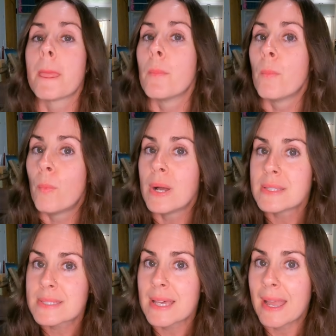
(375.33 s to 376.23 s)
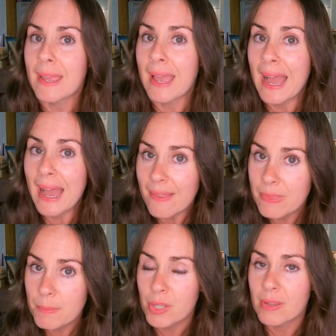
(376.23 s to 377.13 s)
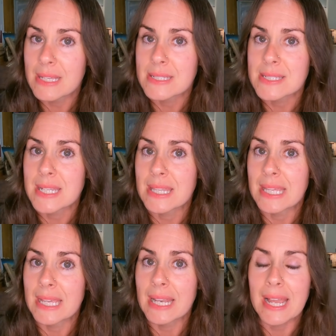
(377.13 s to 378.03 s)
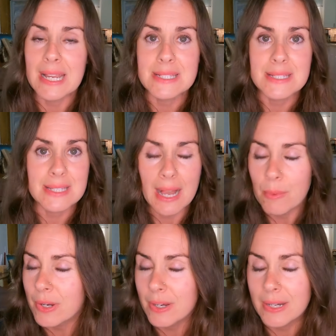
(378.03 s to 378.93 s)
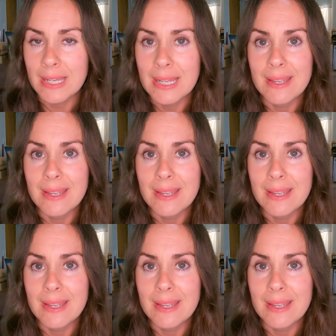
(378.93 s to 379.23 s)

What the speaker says: Once I had the book list, then I scoured